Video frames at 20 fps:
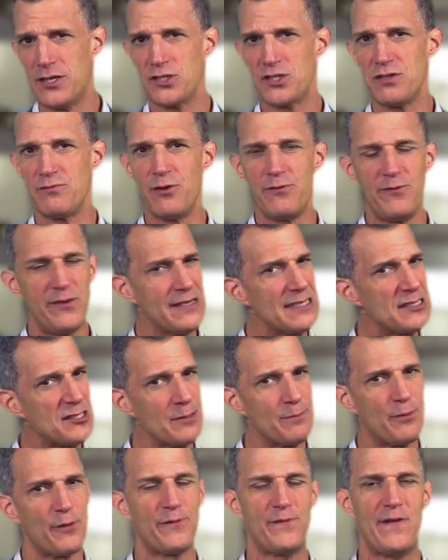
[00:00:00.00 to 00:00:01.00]
Because of a
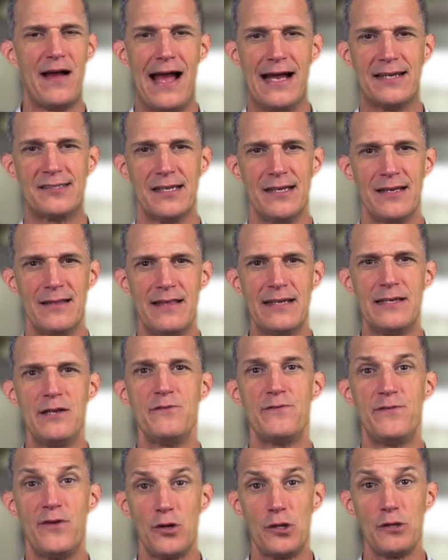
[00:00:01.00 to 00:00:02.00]
very simple fact
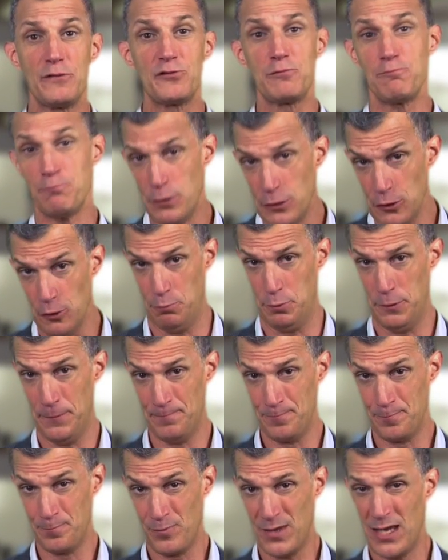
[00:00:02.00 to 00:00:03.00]
that involves poop.